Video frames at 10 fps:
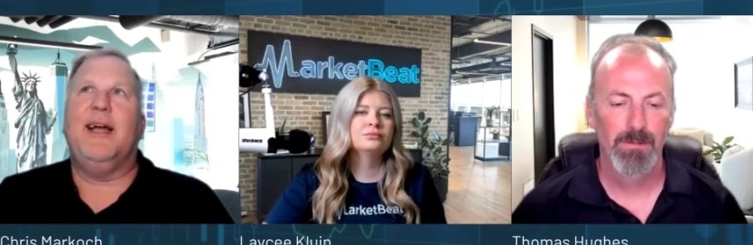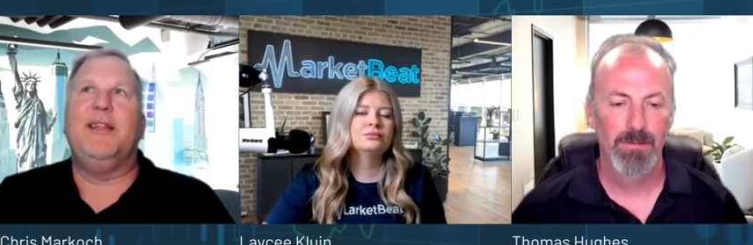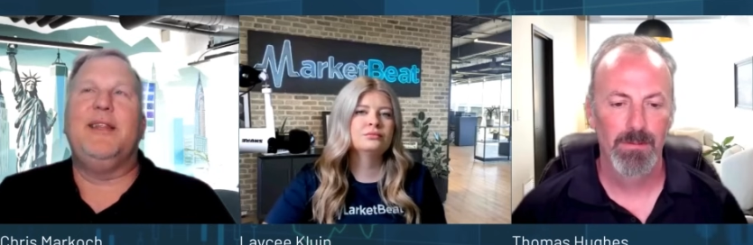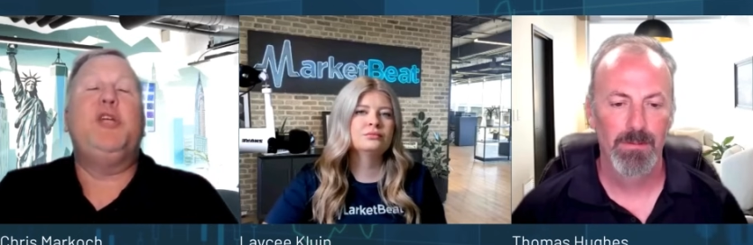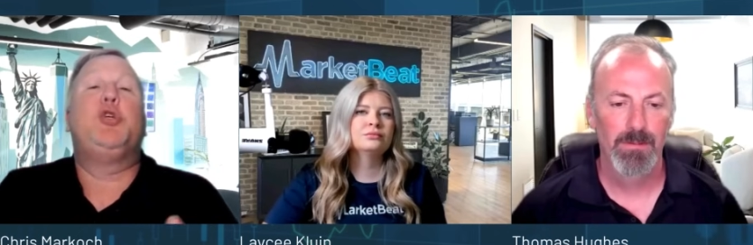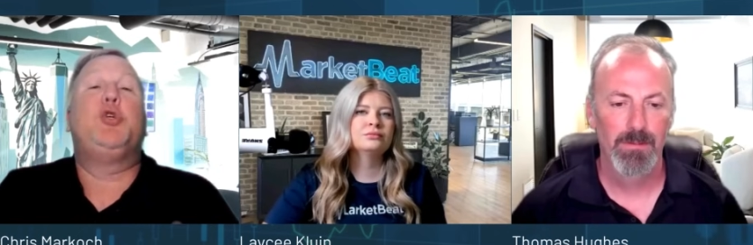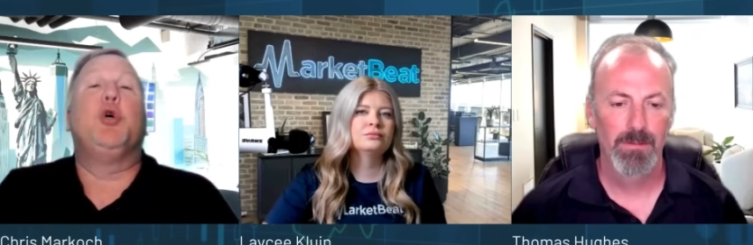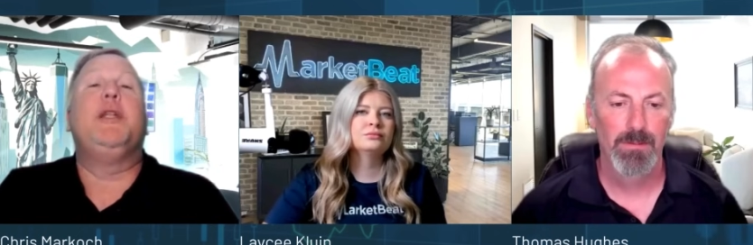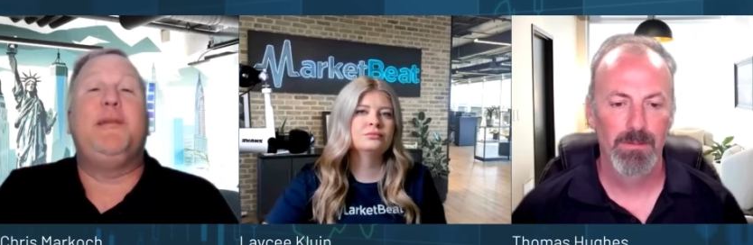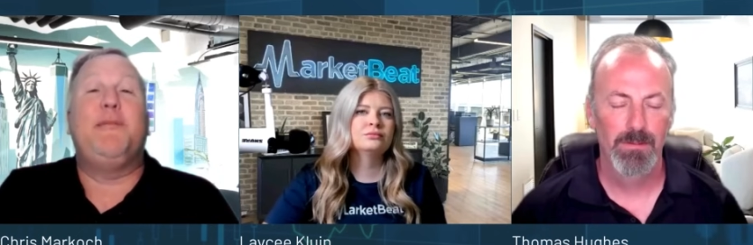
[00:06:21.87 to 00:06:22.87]
Speaker 1: They
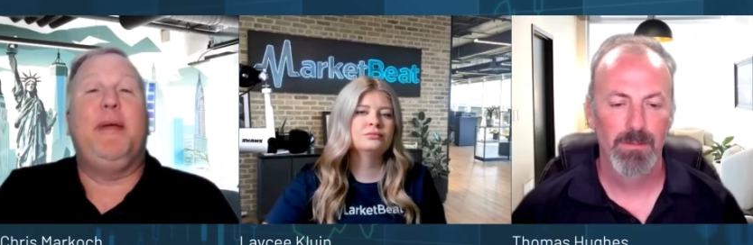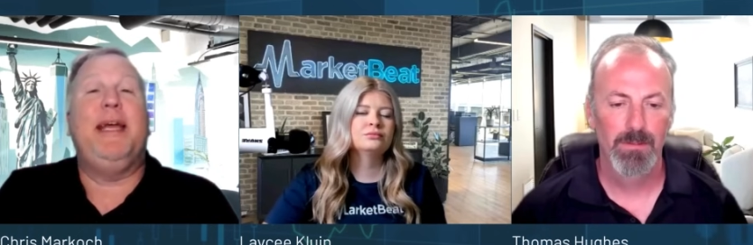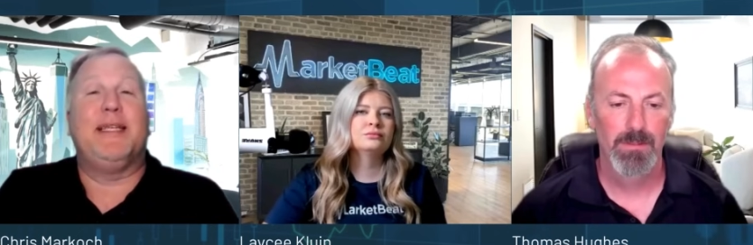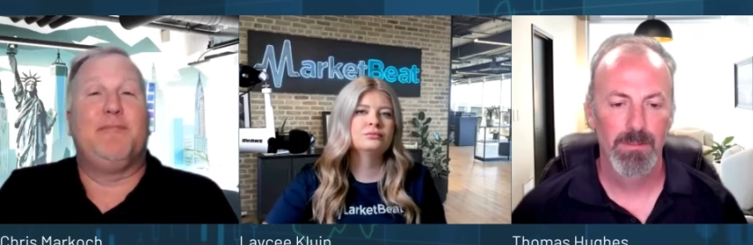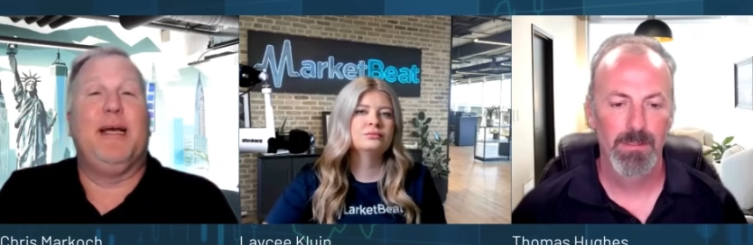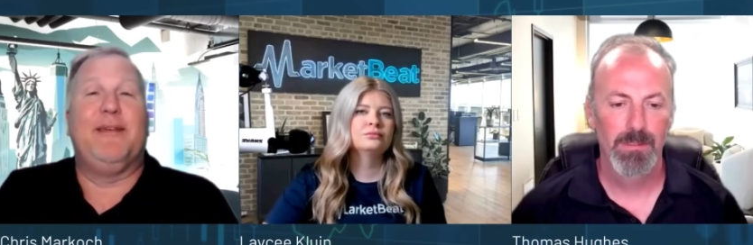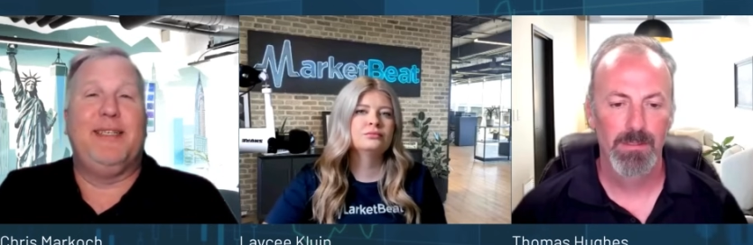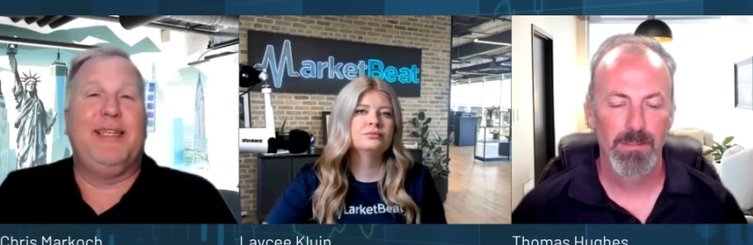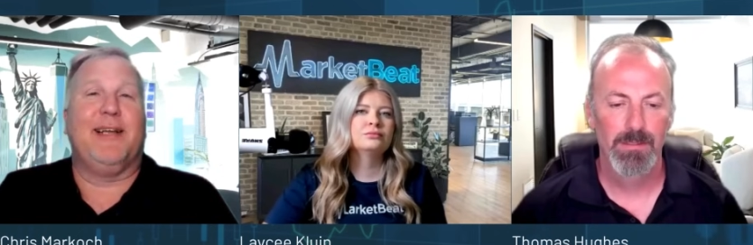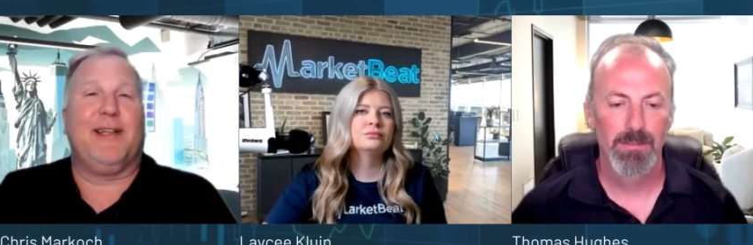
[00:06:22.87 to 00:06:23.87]
shouldn't be as big of
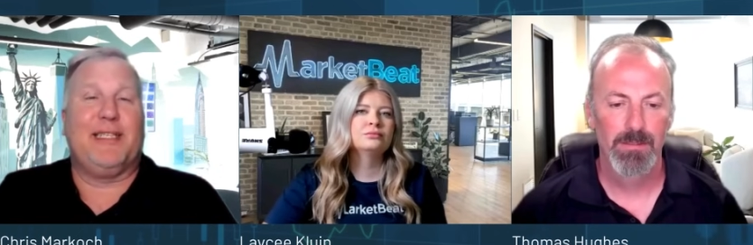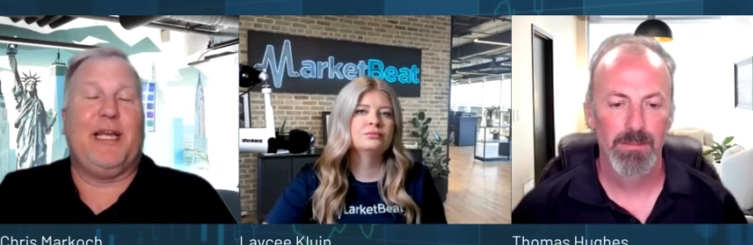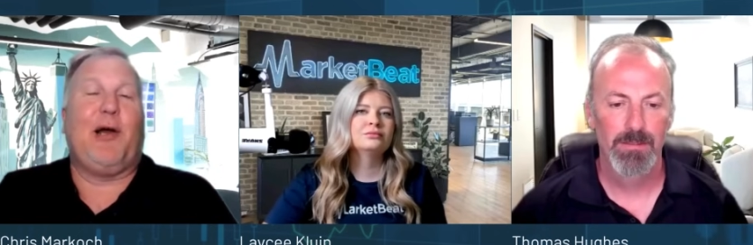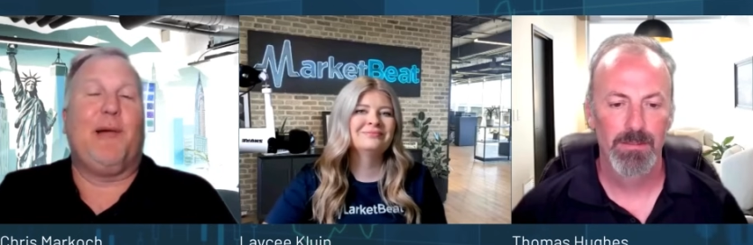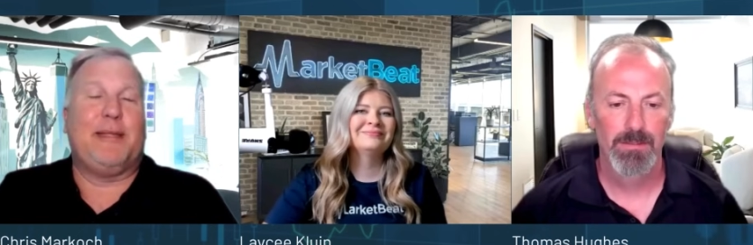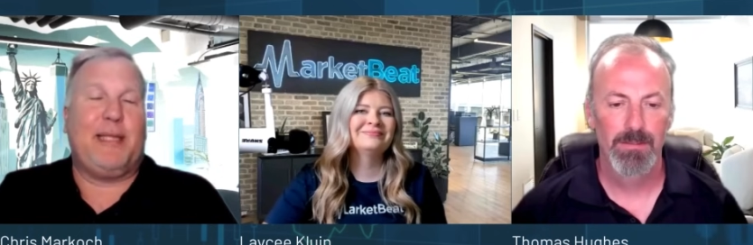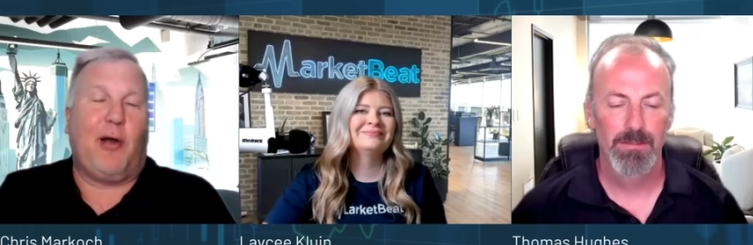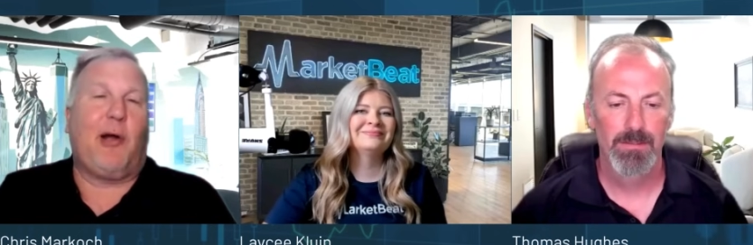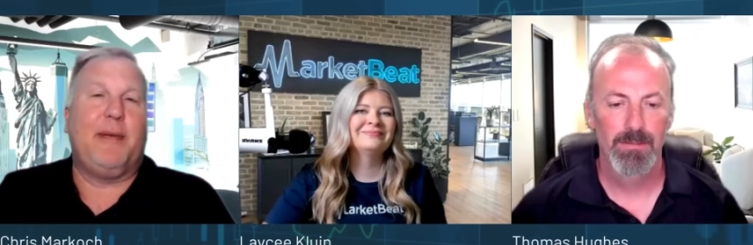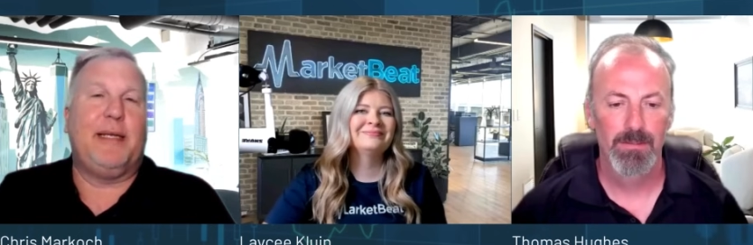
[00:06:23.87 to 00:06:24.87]
a deal as they are, but they
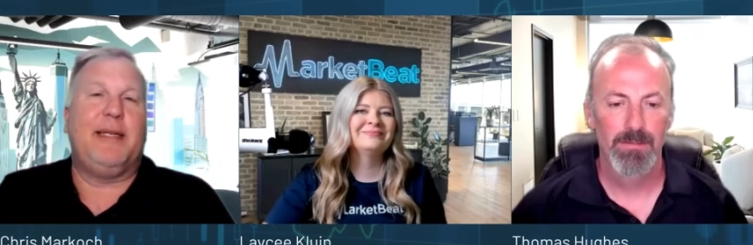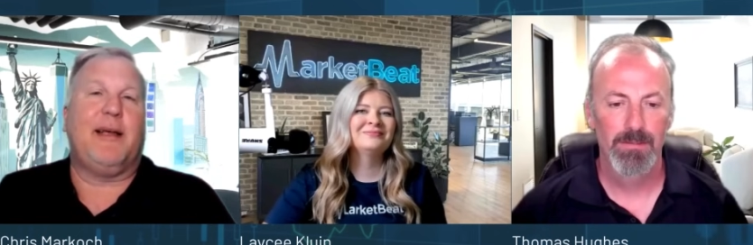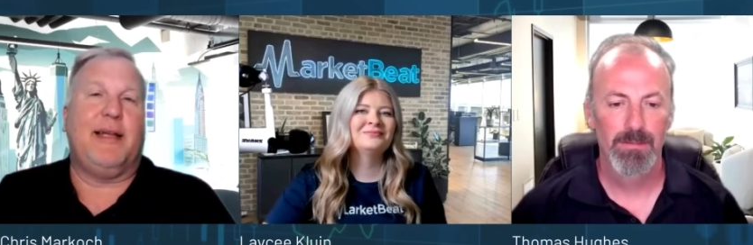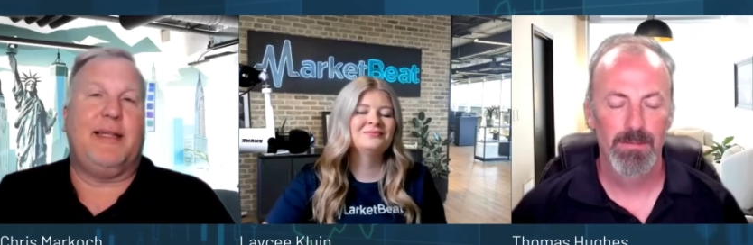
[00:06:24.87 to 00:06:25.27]
are a big deal.